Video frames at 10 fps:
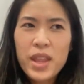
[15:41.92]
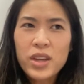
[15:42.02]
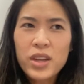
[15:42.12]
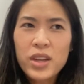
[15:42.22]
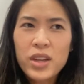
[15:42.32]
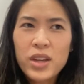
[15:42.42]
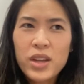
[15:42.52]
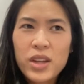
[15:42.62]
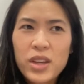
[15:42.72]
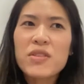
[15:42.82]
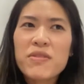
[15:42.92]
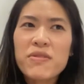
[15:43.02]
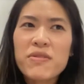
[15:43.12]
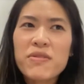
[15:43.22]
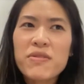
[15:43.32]
Australians are
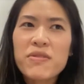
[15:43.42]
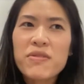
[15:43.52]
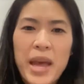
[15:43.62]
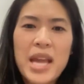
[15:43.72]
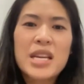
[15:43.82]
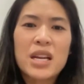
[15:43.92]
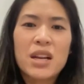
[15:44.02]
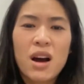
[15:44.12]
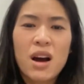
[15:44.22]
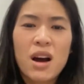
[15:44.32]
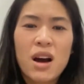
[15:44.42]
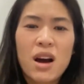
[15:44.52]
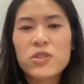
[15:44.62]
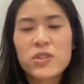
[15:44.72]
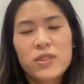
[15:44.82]
very dependent on
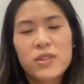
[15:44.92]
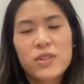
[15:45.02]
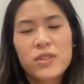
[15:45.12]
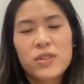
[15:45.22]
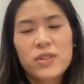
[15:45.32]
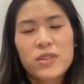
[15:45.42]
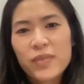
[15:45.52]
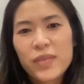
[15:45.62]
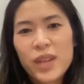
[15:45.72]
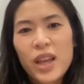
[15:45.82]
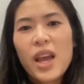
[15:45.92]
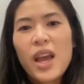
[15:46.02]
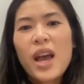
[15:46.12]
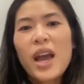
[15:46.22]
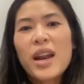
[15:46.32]
physios.
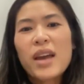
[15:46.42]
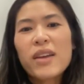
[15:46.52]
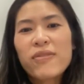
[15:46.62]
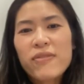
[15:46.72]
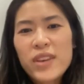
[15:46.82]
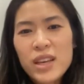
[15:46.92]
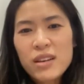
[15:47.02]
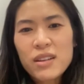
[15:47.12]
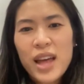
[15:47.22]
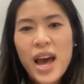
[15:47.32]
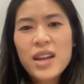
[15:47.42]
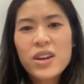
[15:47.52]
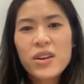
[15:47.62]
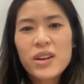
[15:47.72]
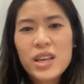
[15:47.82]
And I feel that
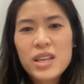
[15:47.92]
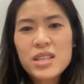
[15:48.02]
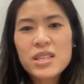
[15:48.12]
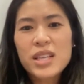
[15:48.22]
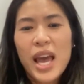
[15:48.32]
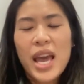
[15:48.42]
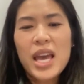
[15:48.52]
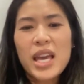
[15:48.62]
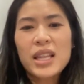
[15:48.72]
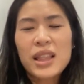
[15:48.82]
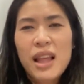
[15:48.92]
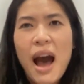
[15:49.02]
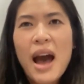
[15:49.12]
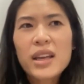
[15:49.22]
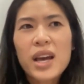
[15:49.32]
there is a
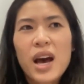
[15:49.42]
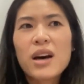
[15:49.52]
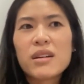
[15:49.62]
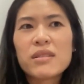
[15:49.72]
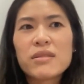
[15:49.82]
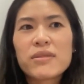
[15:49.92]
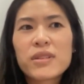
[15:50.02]
lack of